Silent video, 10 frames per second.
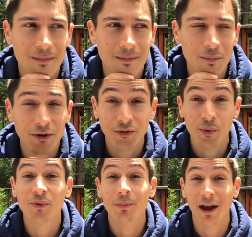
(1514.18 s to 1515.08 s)

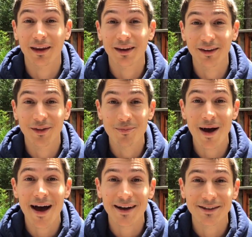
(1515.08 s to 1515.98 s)
mushrooms back into the
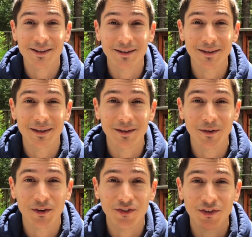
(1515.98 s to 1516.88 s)
mass in the
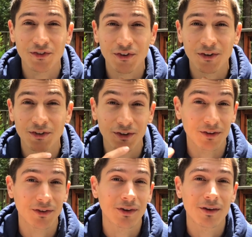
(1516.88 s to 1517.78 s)
Christian
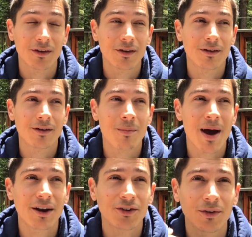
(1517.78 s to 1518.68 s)
churches,
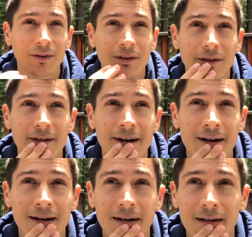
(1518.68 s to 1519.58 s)
imagine
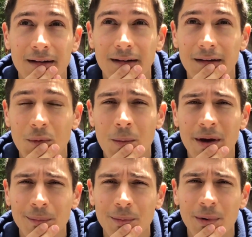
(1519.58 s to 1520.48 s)
what
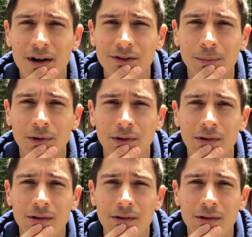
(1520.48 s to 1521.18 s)
might be possible.